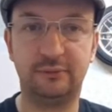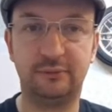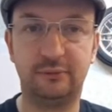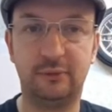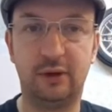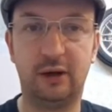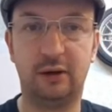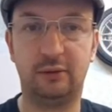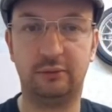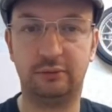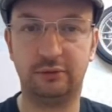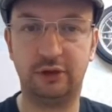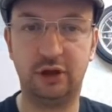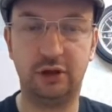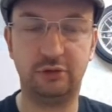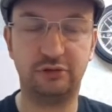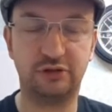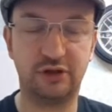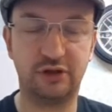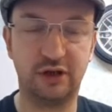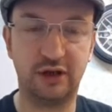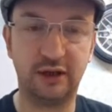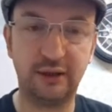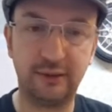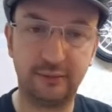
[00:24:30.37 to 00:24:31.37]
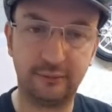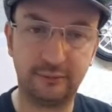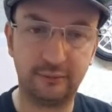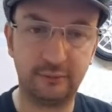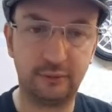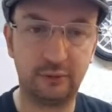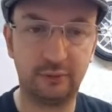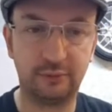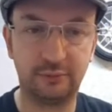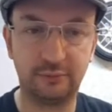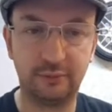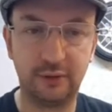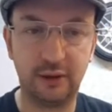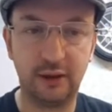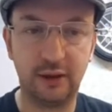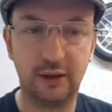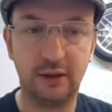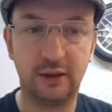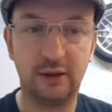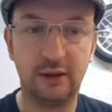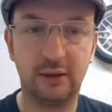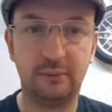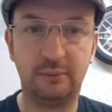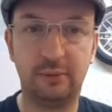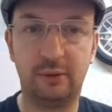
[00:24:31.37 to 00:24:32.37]
well, usually,
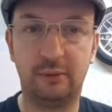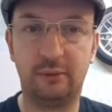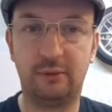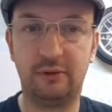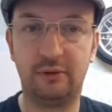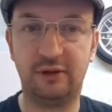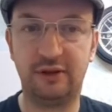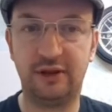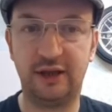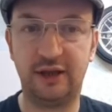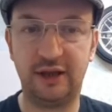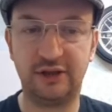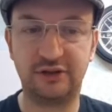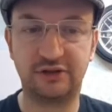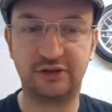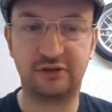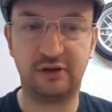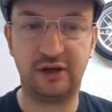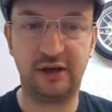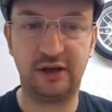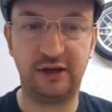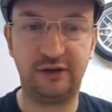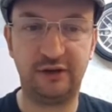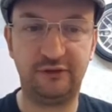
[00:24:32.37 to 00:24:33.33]
but we're at the end screen.